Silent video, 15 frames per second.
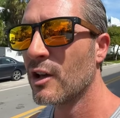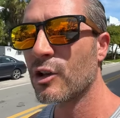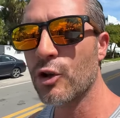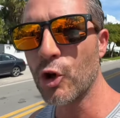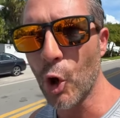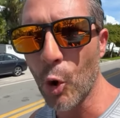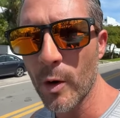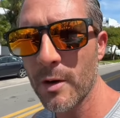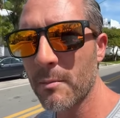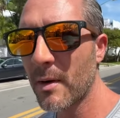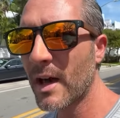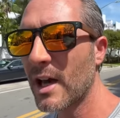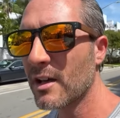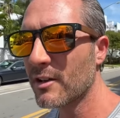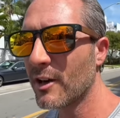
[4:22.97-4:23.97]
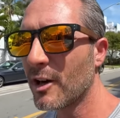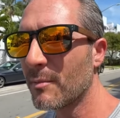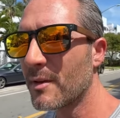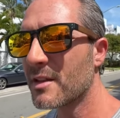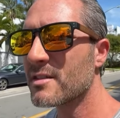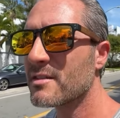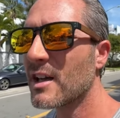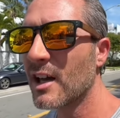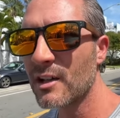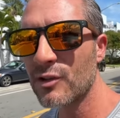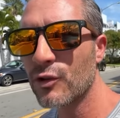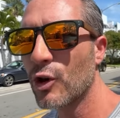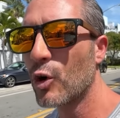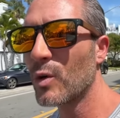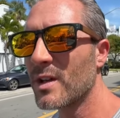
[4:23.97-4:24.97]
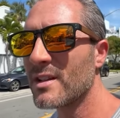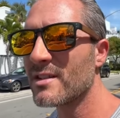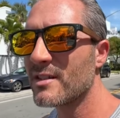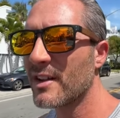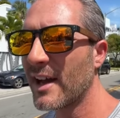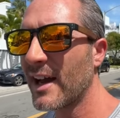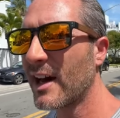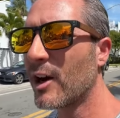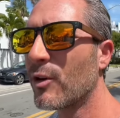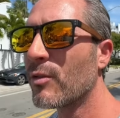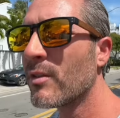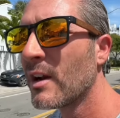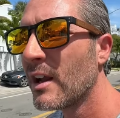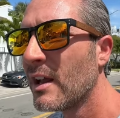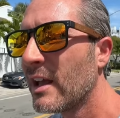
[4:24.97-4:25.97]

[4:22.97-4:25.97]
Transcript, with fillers: going back up. It's not going down,